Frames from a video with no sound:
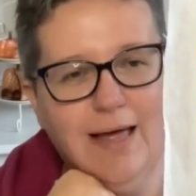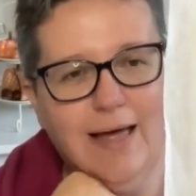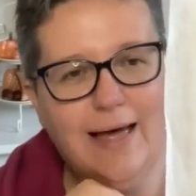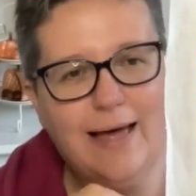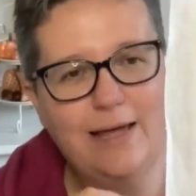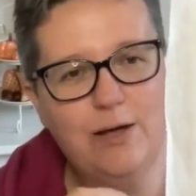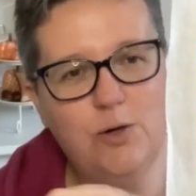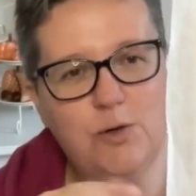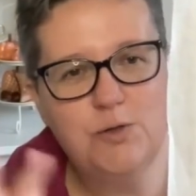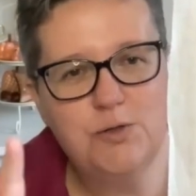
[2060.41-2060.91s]

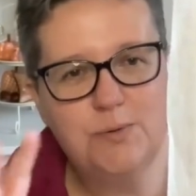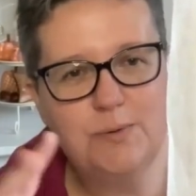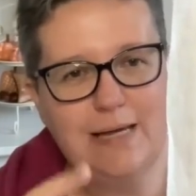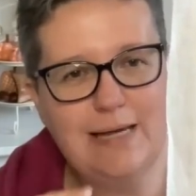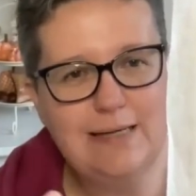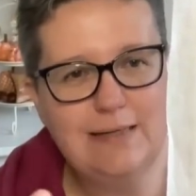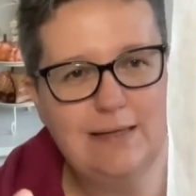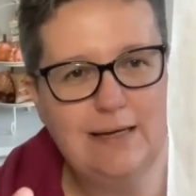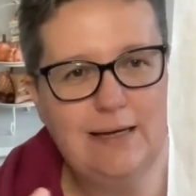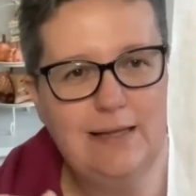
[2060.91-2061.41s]
I also
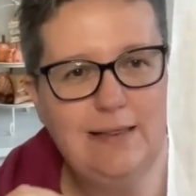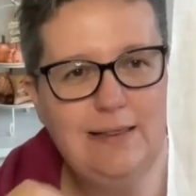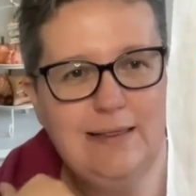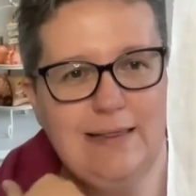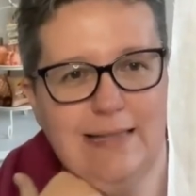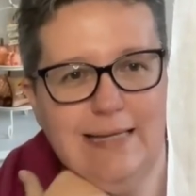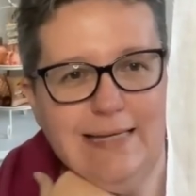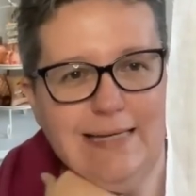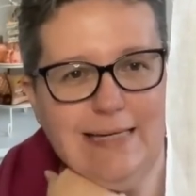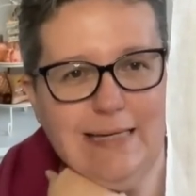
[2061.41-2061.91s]
had a
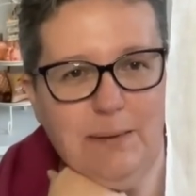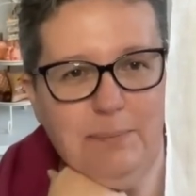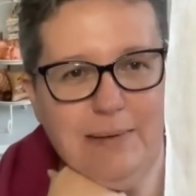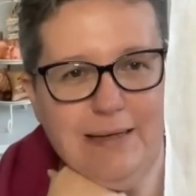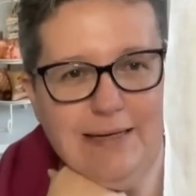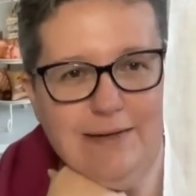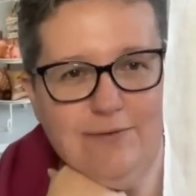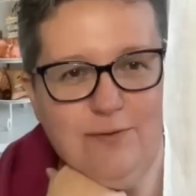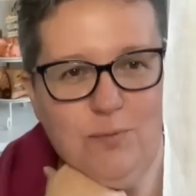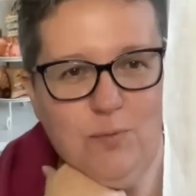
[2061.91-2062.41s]
little bit
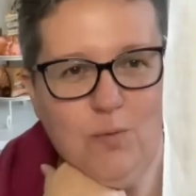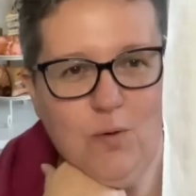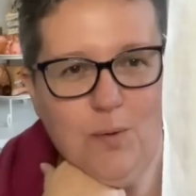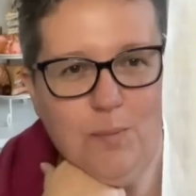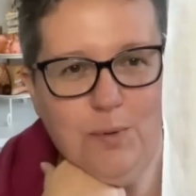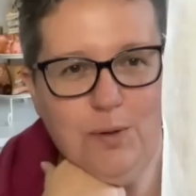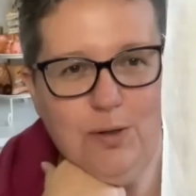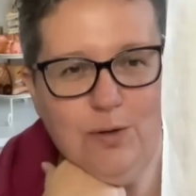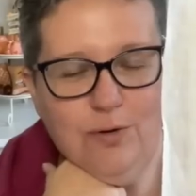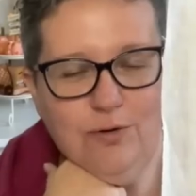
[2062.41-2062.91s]
of a
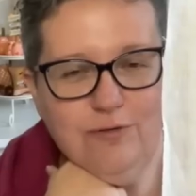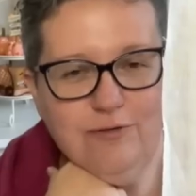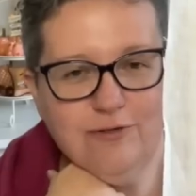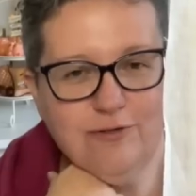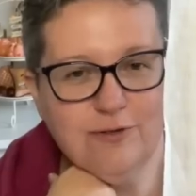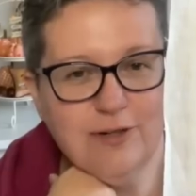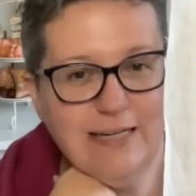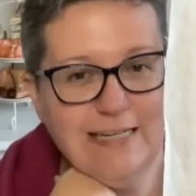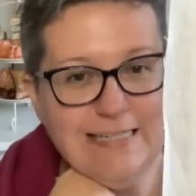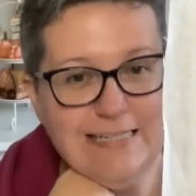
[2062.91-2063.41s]
wobble on
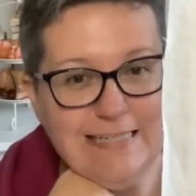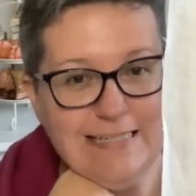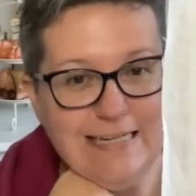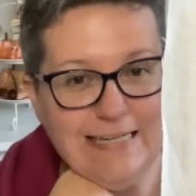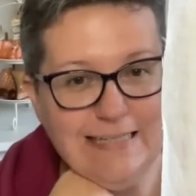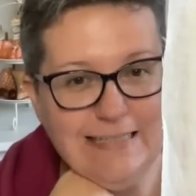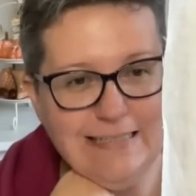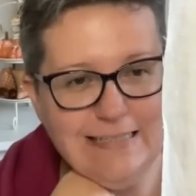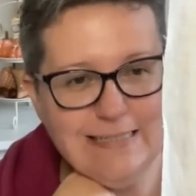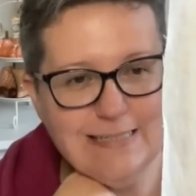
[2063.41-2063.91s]
Friday
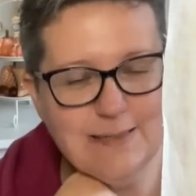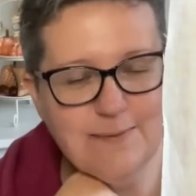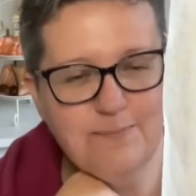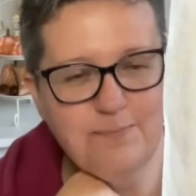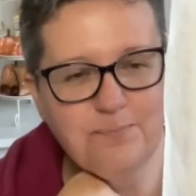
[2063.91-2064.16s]
night,